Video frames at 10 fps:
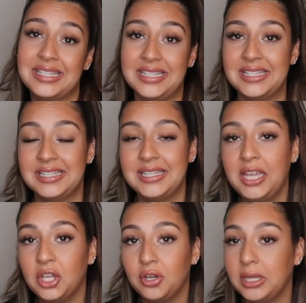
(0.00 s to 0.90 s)
Tinted
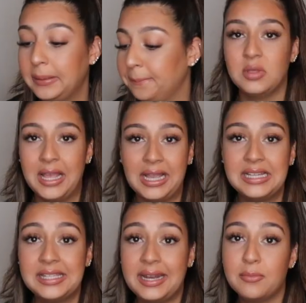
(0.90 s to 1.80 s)
Day Cream. Like
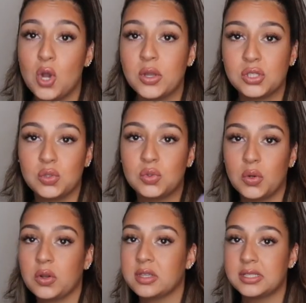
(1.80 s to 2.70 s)
I said, I'm going to
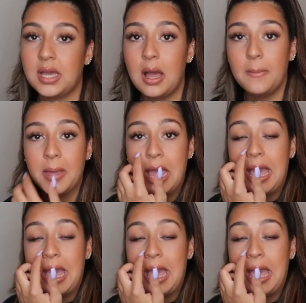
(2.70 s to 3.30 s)
total this up